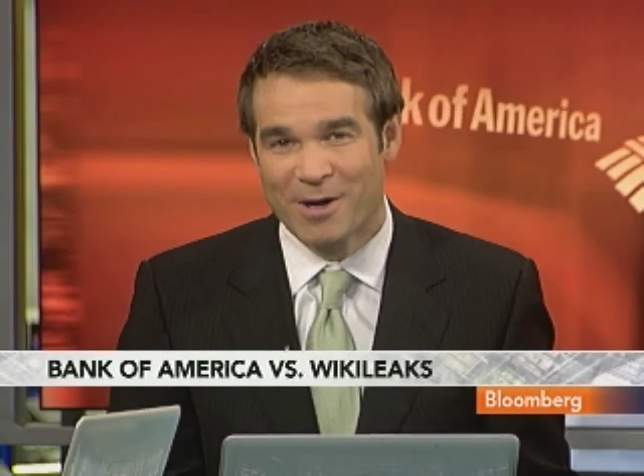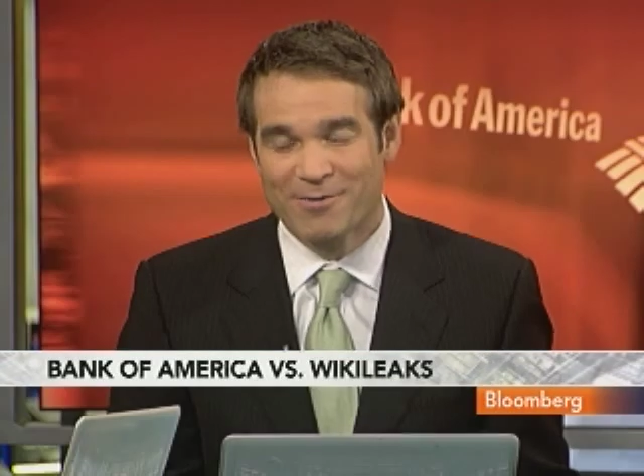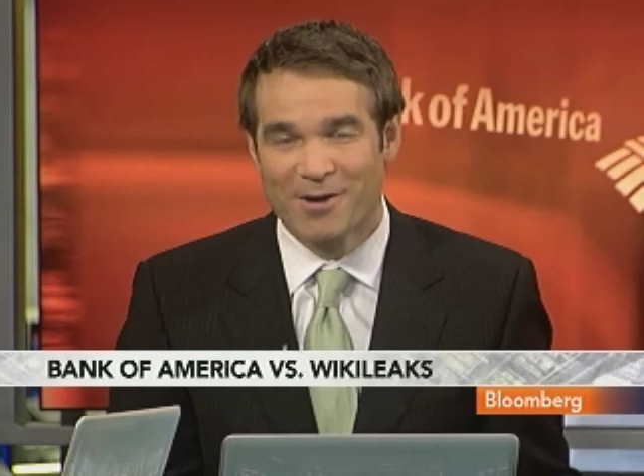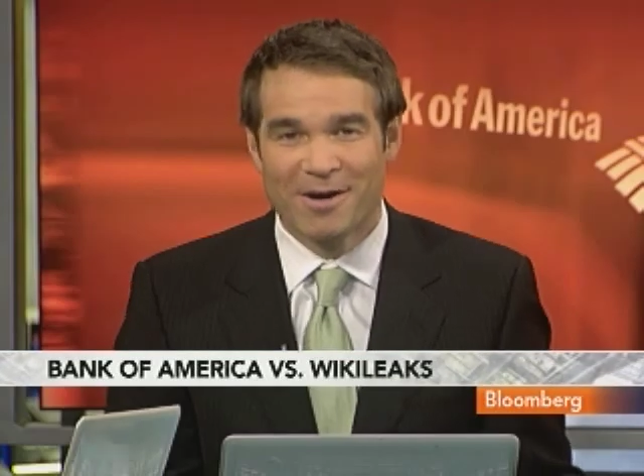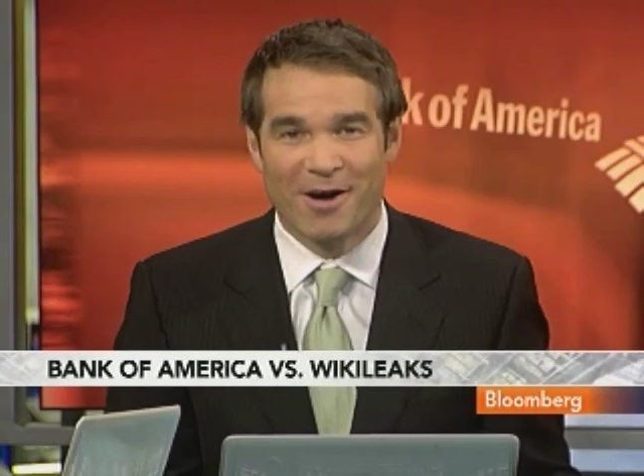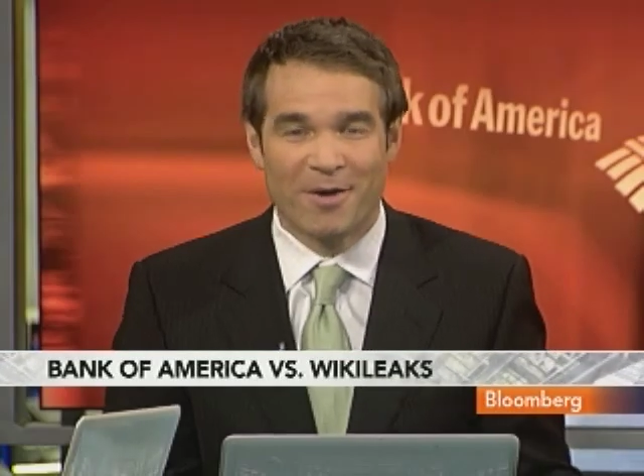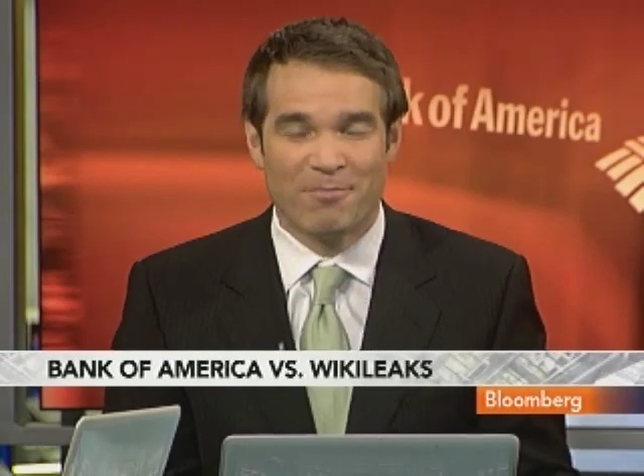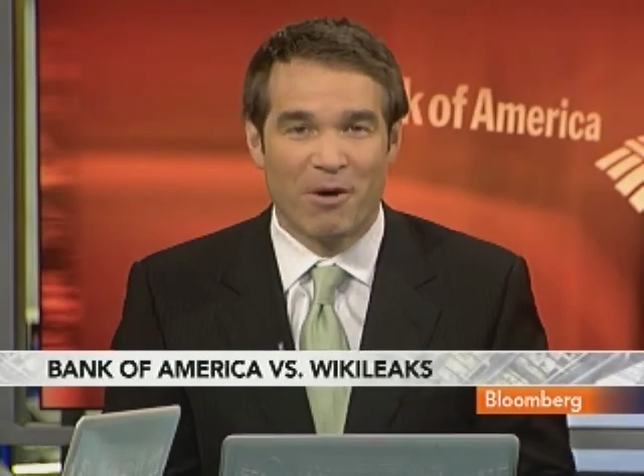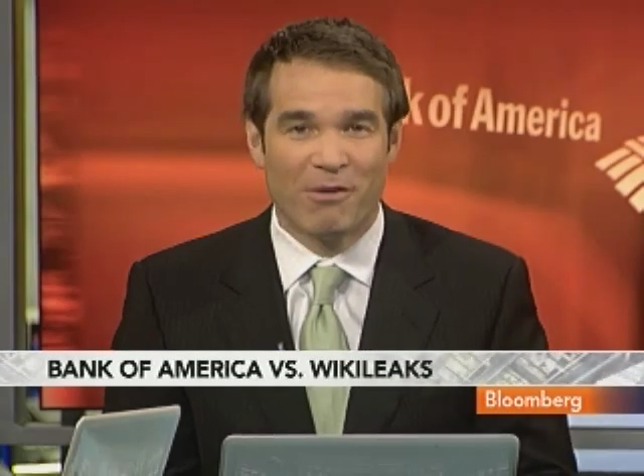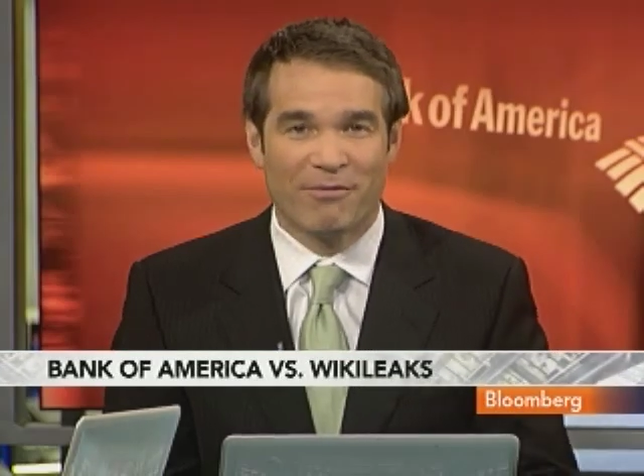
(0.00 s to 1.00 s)
wonder on, on
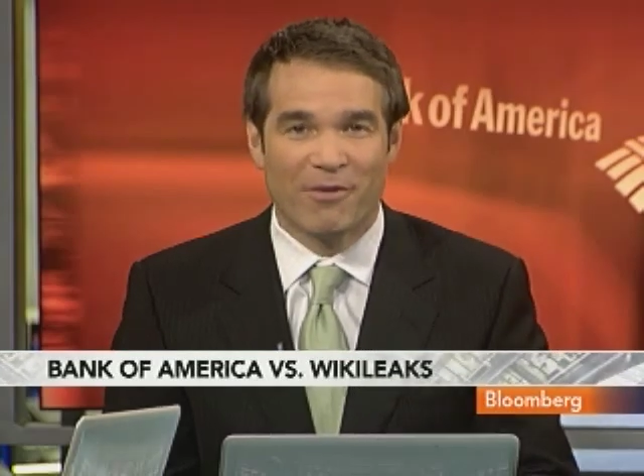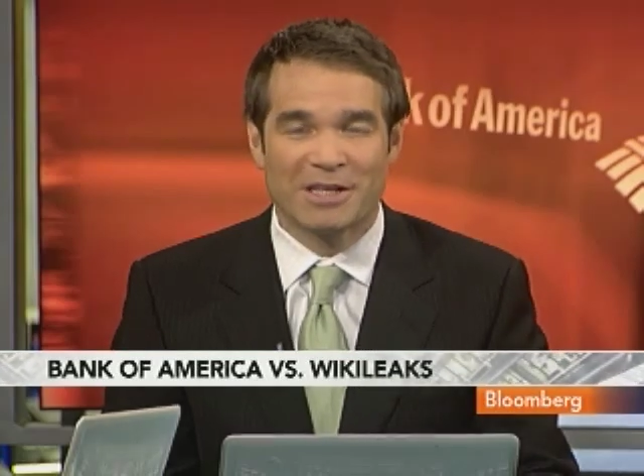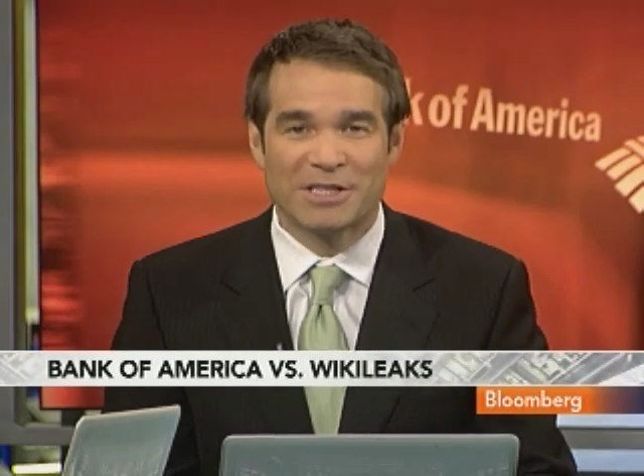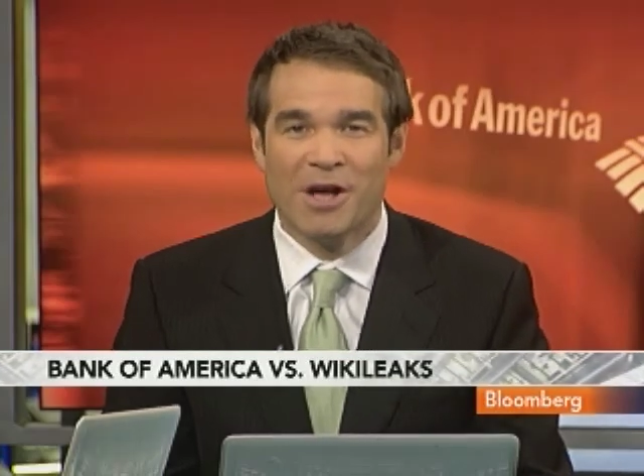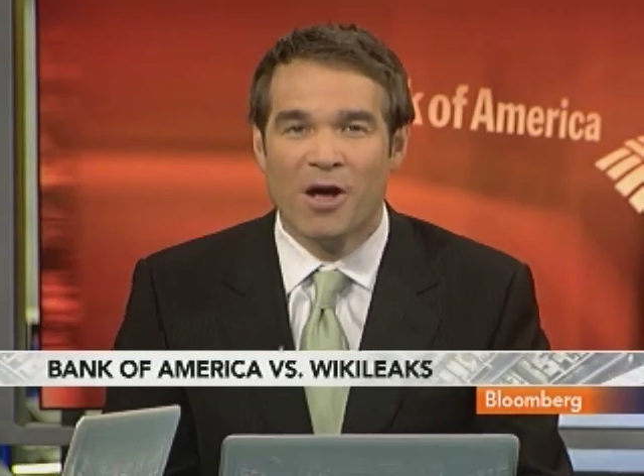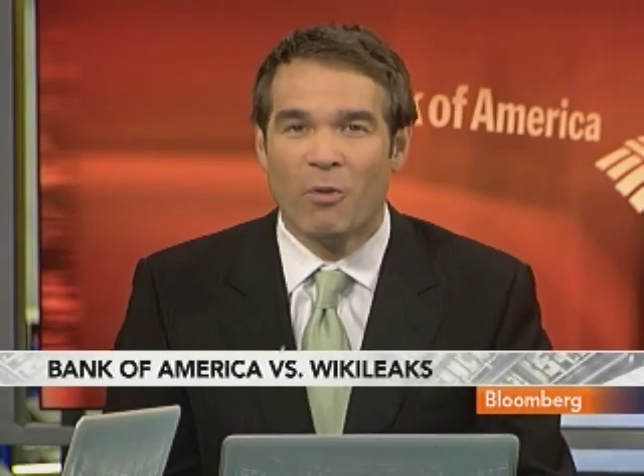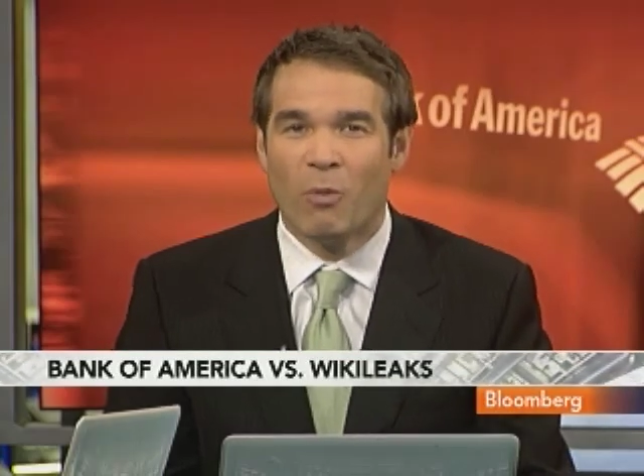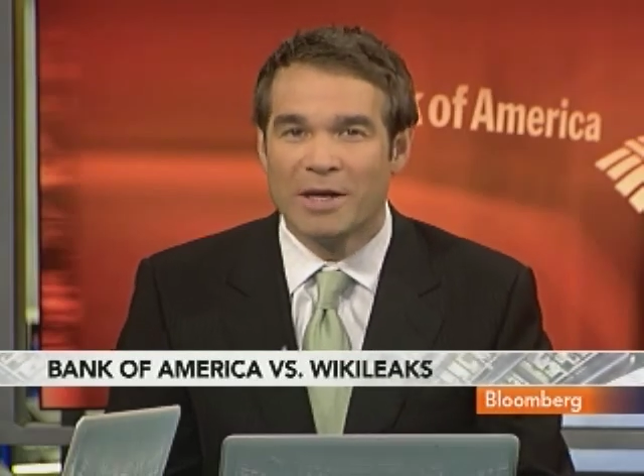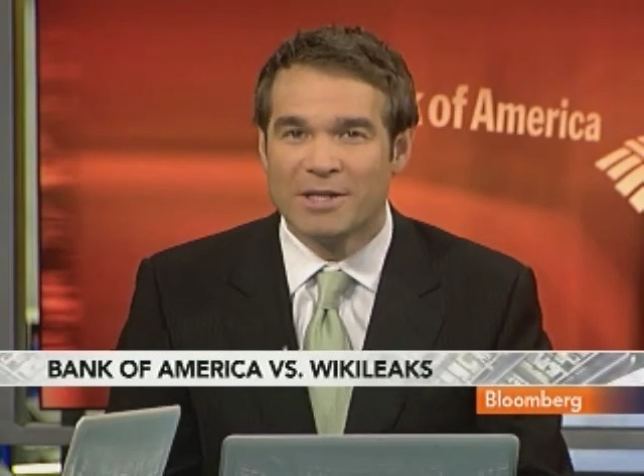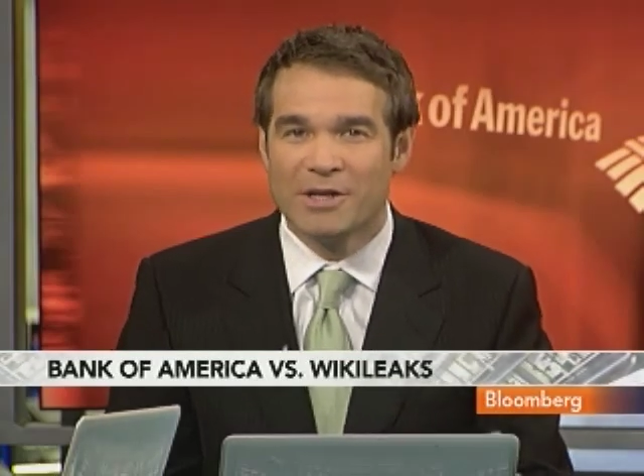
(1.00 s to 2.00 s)
both fronts.
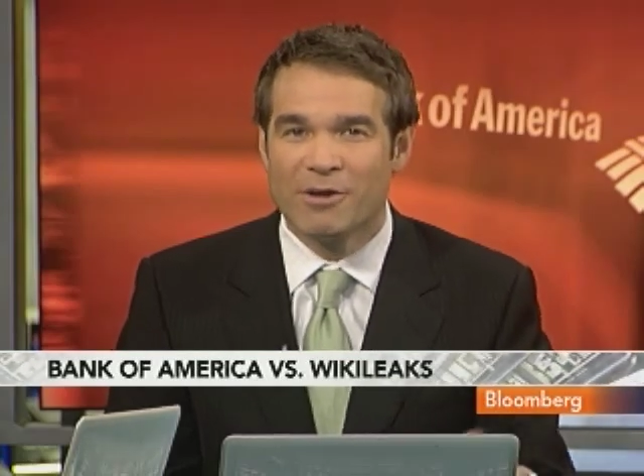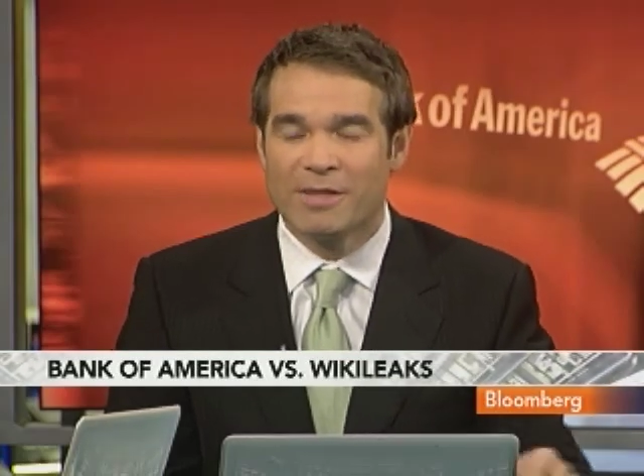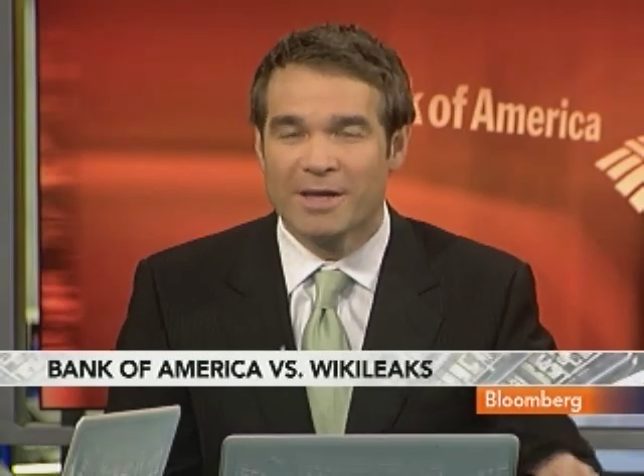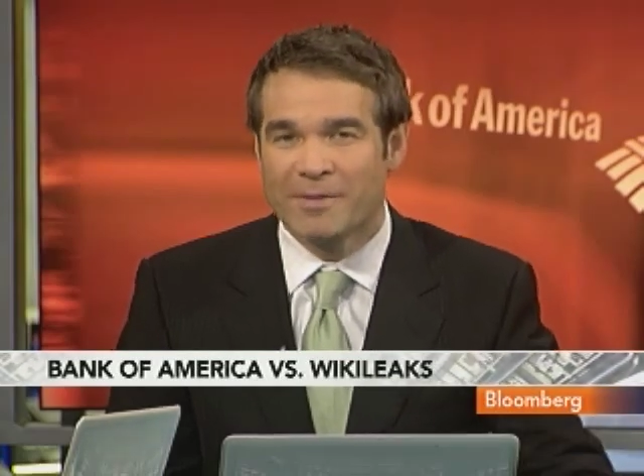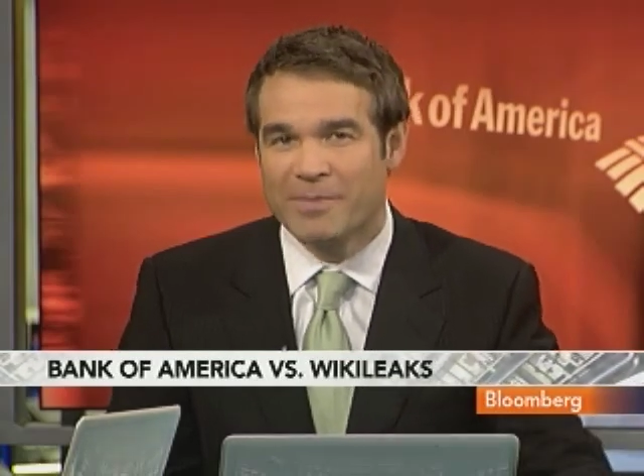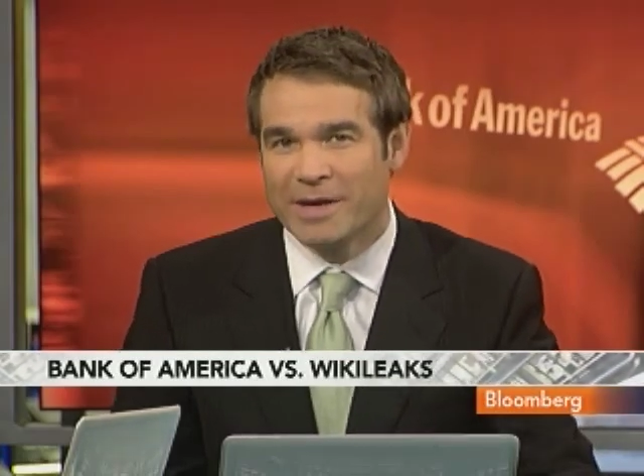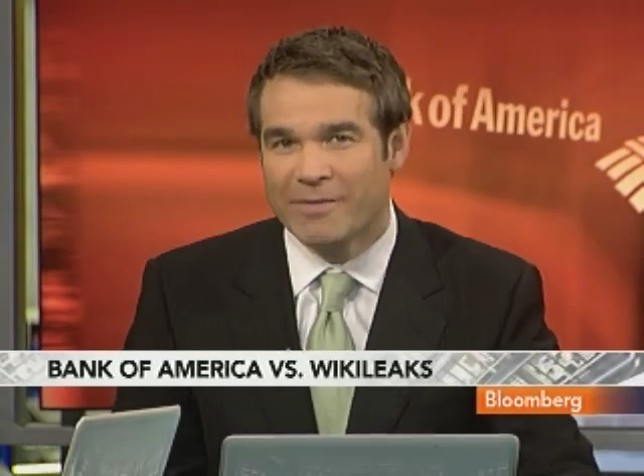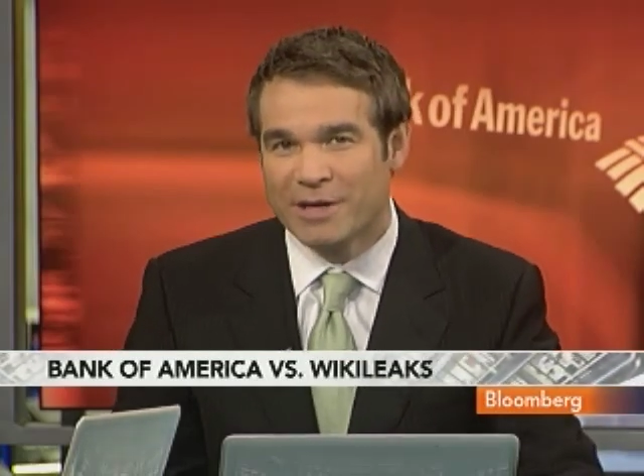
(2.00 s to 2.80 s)
What do you think B of